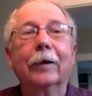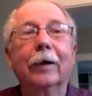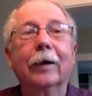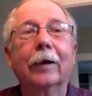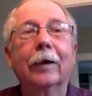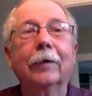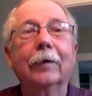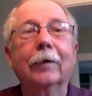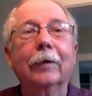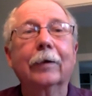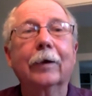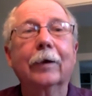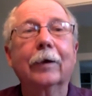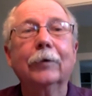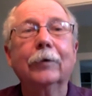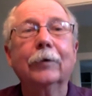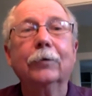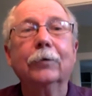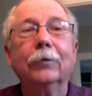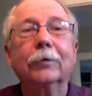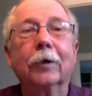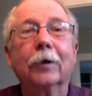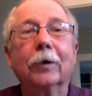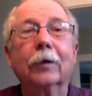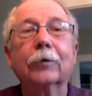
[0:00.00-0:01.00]
and, and do
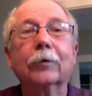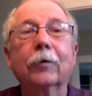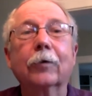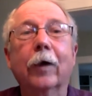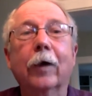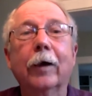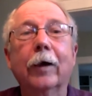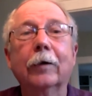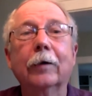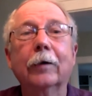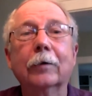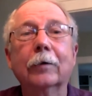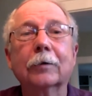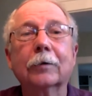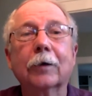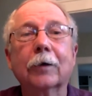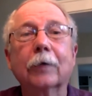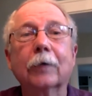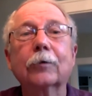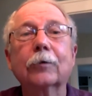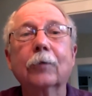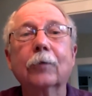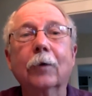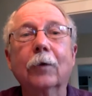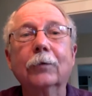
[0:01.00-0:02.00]
sun great
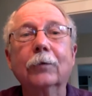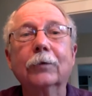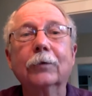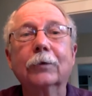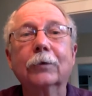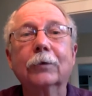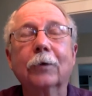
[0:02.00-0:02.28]
sun grown